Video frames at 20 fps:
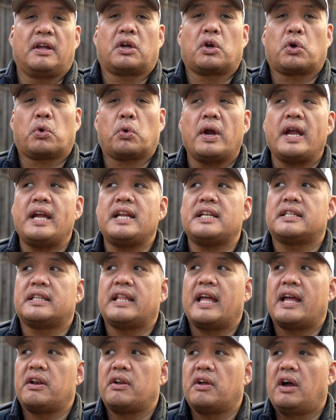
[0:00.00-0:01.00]
crate
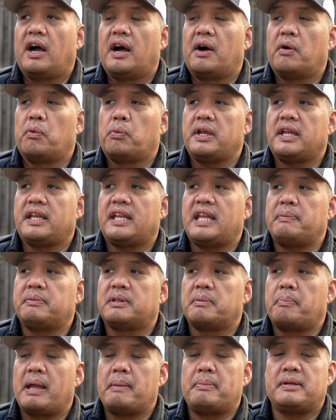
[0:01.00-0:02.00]
that we keep
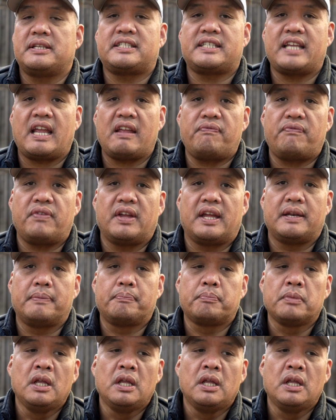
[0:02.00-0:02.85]
the baby safe in.